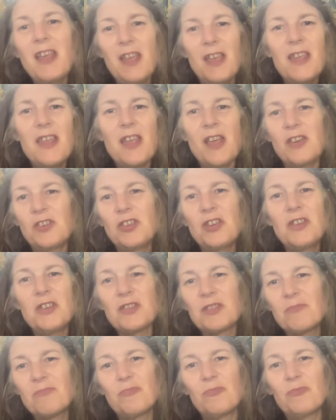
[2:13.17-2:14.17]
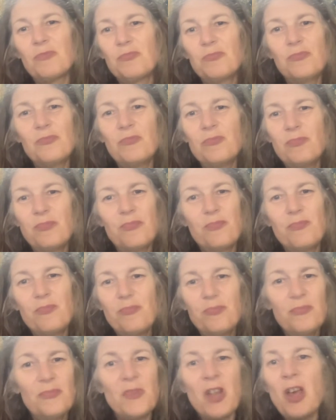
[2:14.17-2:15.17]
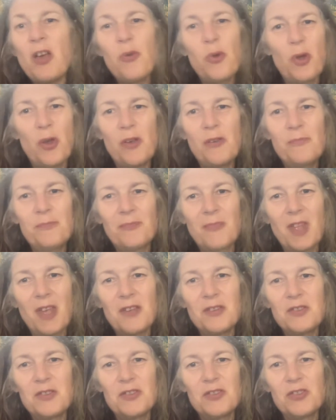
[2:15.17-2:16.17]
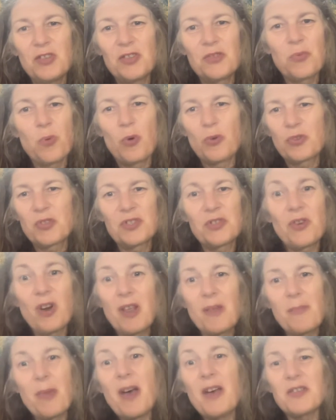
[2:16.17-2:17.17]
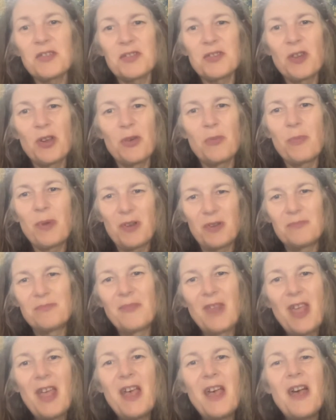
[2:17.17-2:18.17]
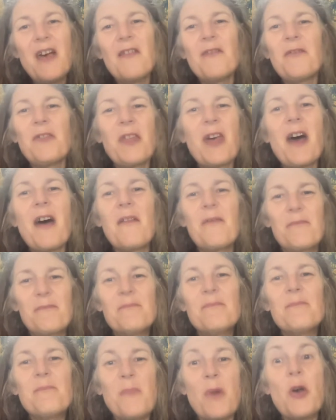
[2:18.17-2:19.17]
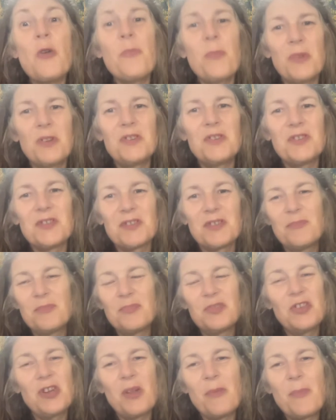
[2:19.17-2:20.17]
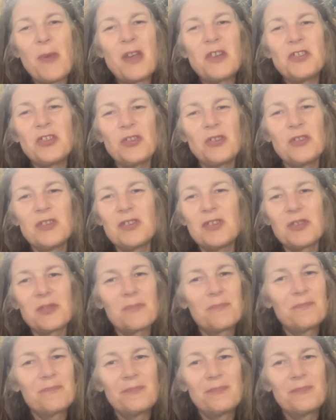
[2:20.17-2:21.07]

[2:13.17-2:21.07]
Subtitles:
he actually doesn't know her and just walks straight past her, but for that moment, she imagines